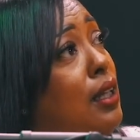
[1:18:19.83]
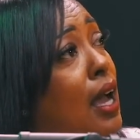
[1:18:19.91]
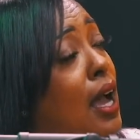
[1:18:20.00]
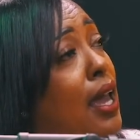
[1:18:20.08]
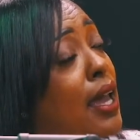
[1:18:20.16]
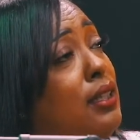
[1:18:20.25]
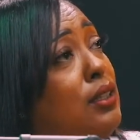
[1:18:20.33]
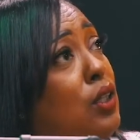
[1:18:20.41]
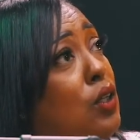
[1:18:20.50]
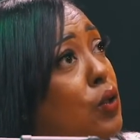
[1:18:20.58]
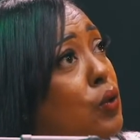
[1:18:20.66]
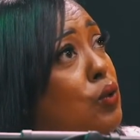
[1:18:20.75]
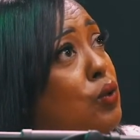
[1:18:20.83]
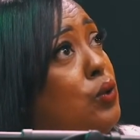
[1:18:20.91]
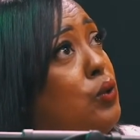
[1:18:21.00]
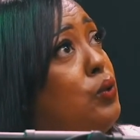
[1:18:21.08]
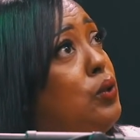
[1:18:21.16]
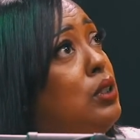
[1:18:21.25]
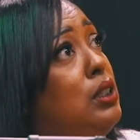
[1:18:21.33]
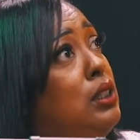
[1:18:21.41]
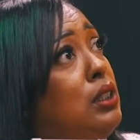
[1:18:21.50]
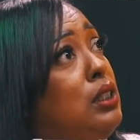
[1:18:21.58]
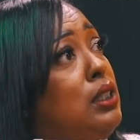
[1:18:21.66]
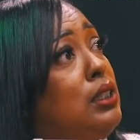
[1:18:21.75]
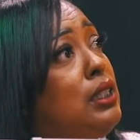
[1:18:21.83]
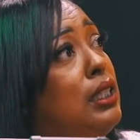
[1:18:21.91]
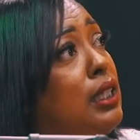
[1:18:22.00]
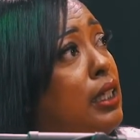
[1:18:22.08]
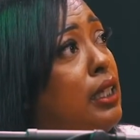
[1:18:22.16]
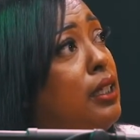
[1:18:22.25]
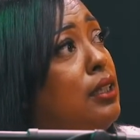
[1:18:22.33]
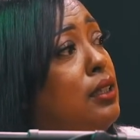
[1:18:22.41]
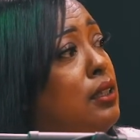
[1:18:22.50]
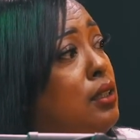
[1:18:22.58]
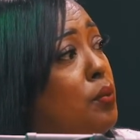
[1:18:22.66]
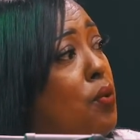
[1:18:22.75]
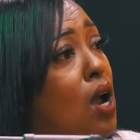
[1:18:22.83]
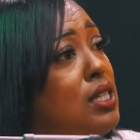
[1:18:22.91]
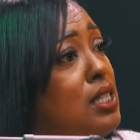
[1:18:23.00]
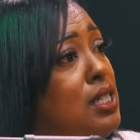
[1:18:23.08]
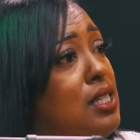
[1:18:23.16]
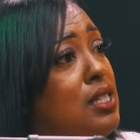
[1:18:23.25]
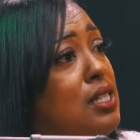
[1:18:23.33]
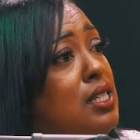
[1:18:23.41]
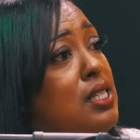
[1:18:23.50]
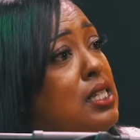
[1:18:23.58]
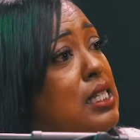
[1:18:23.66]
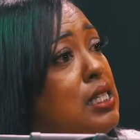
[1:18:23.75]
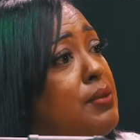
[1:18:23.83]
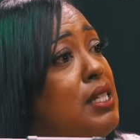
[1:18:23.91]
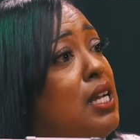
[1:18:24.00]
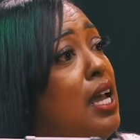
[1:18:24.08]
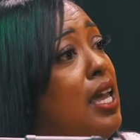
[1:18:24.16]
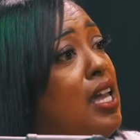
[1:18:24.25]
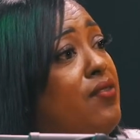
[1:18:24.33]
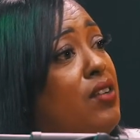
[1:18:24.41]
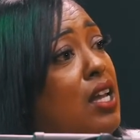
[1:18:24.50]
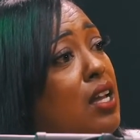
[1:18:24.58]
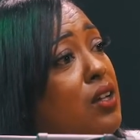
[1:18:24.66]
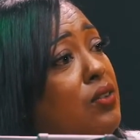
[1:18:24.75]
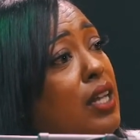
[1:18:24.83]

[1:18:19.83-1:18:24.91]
I had to go through to to to get the processes and systems that I have now.